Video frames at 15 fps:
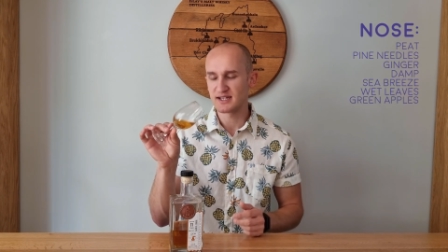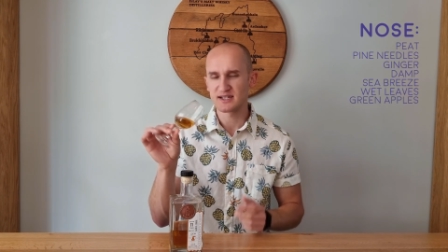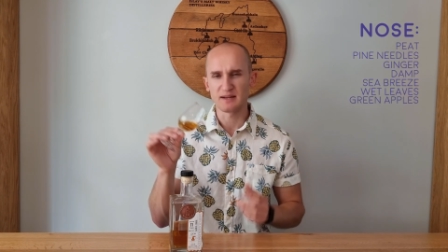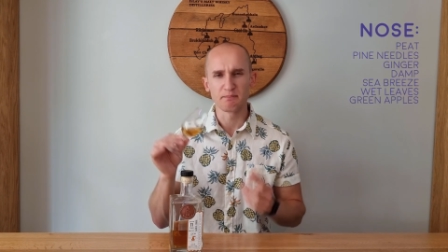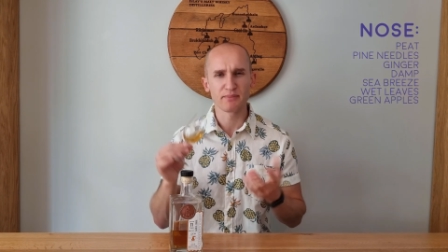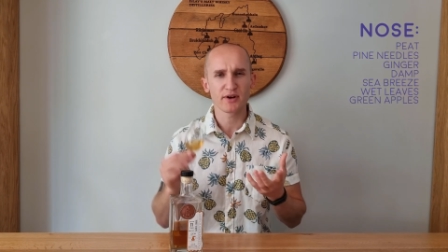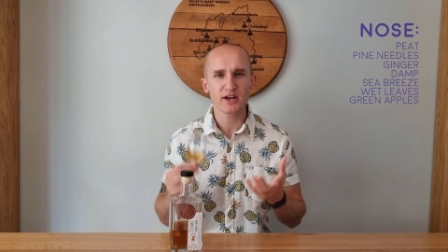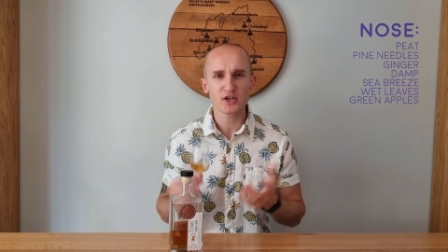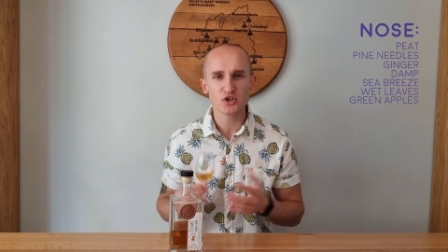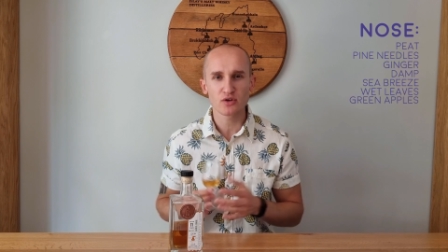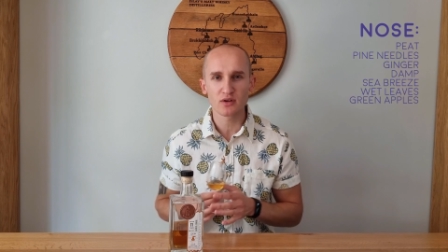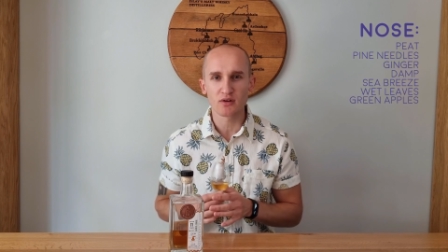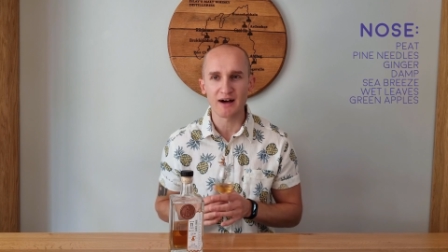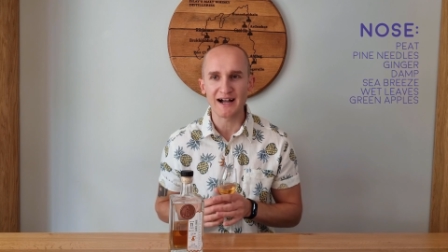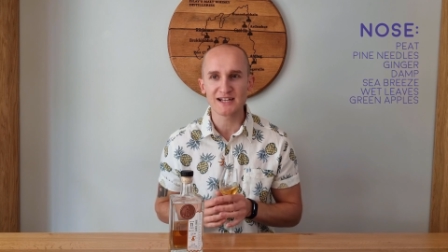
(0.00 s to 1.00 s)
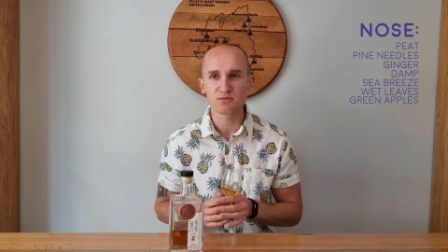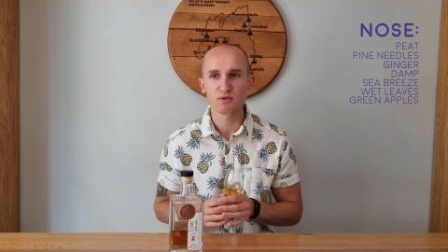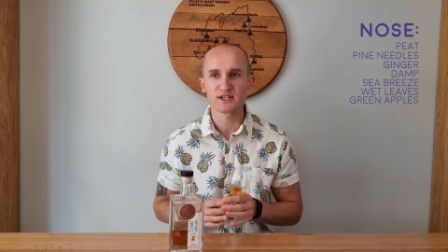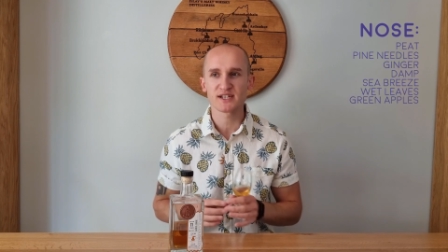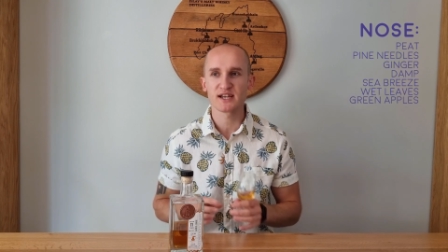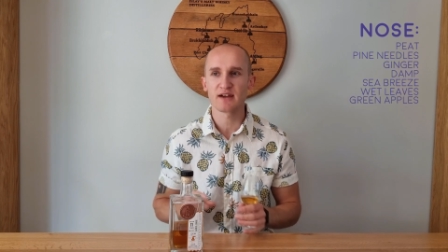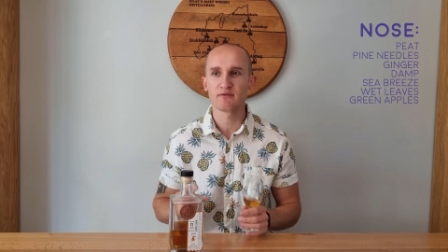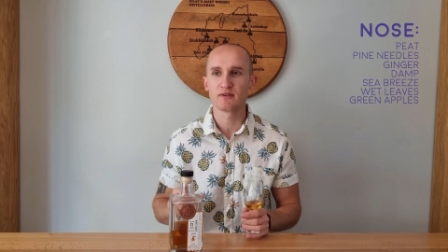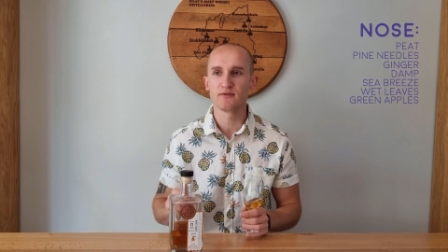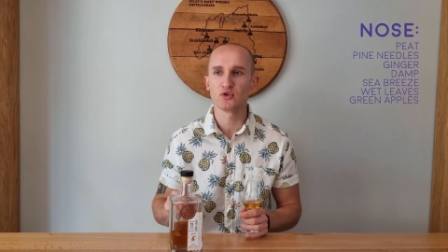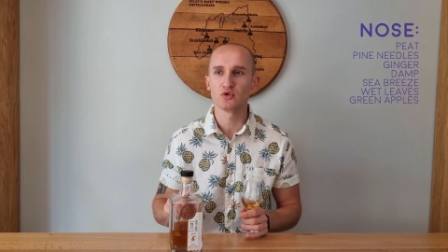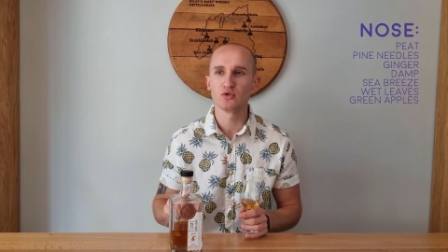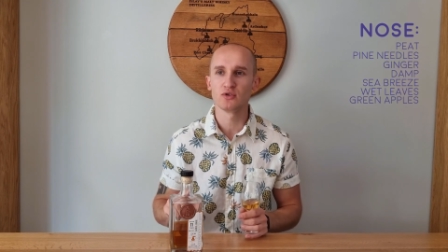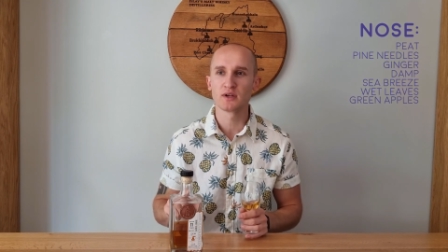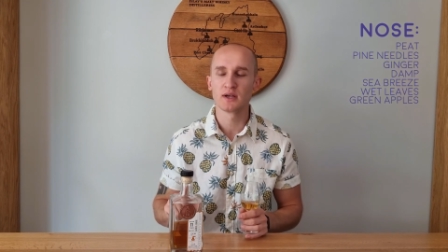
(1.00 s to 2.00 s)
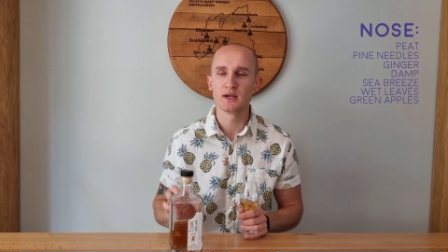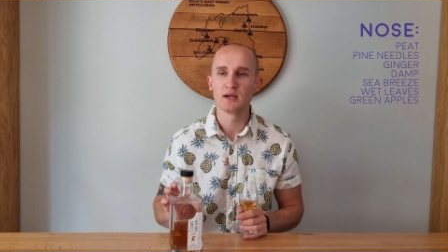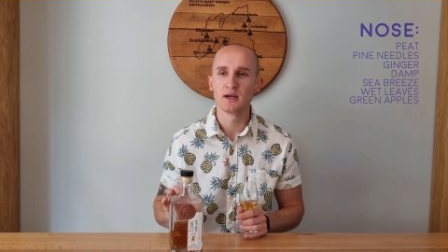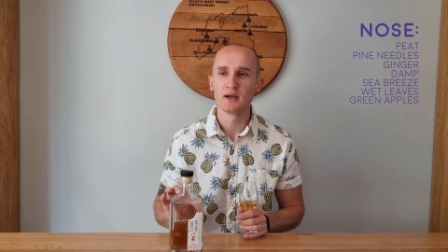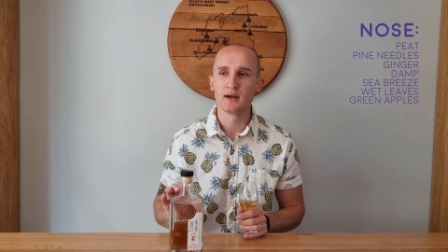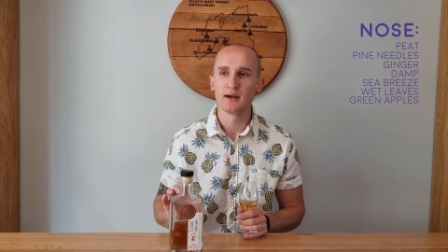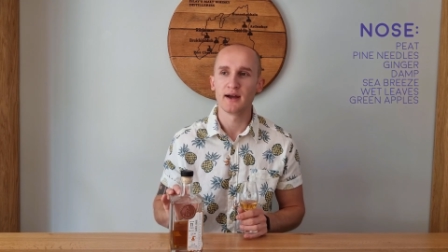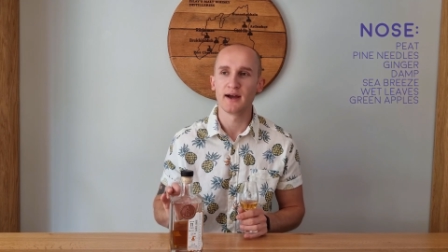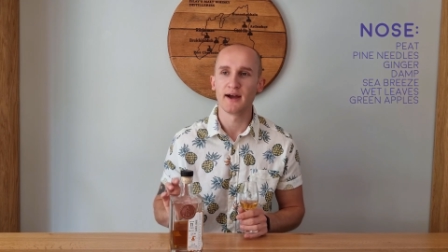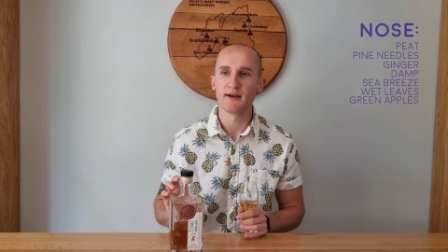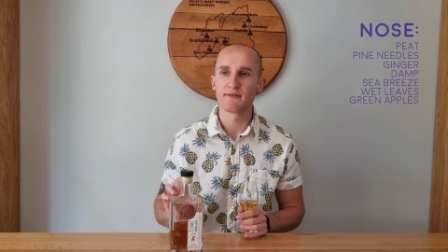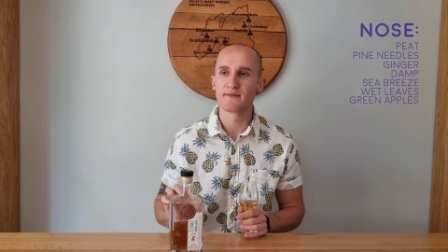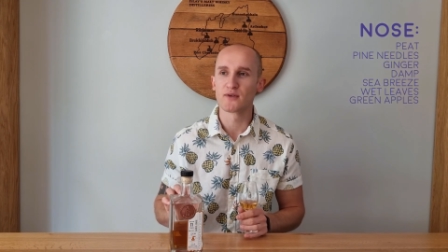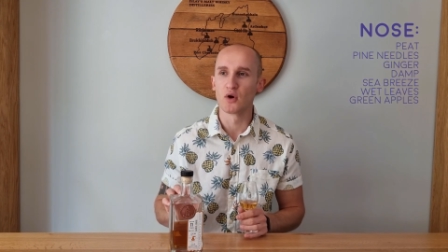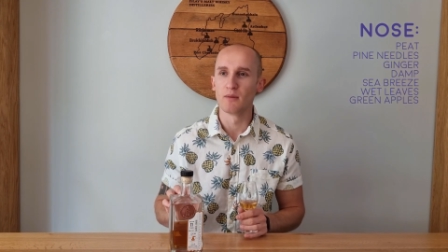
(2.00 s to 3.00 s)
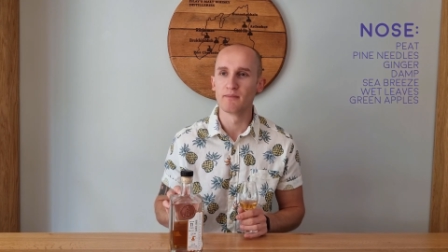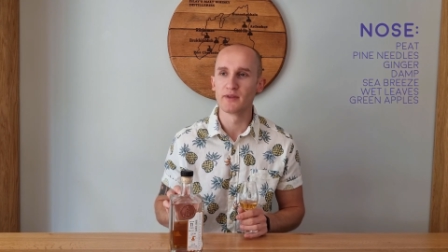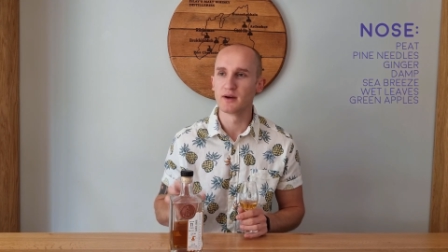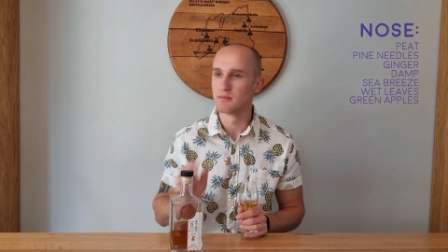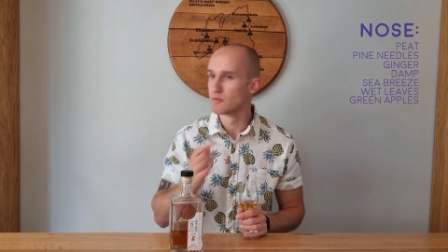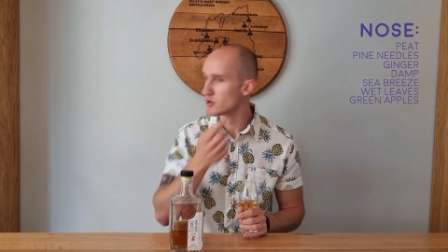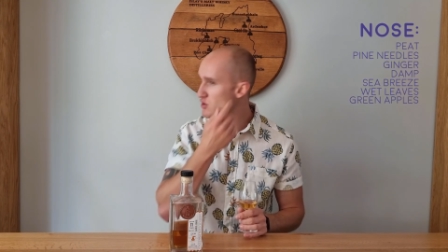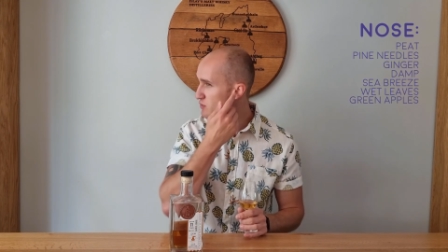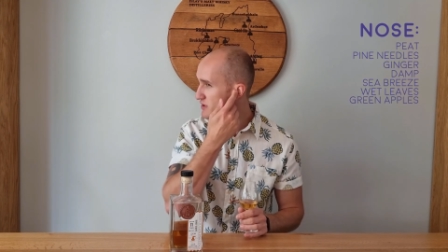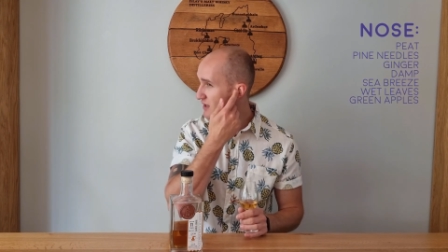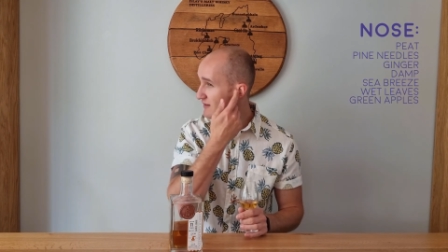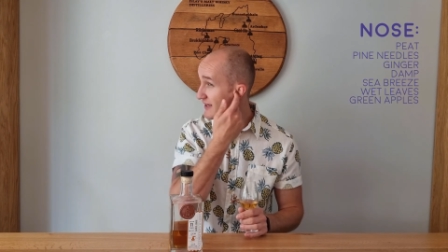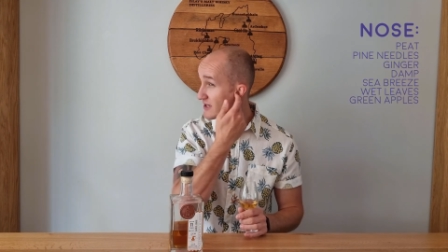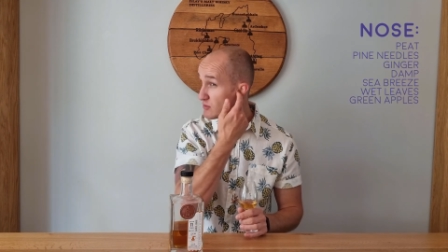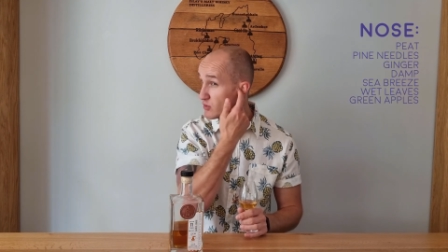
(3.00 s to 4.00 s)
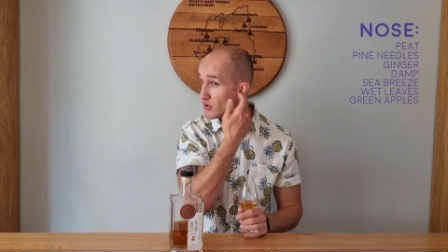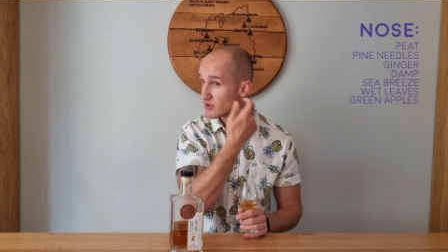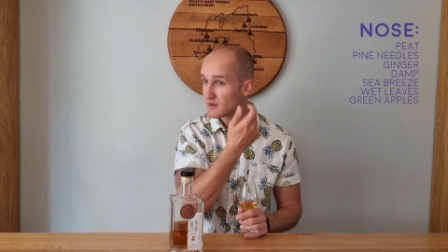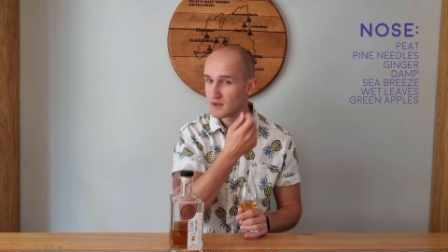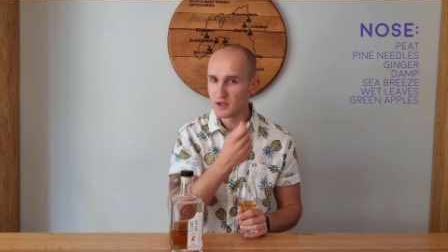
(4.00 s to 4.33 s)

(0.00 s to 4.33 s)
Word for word: And I'm pretty sure the last whiskey I reviewed uh, from them, which was a Linkwood,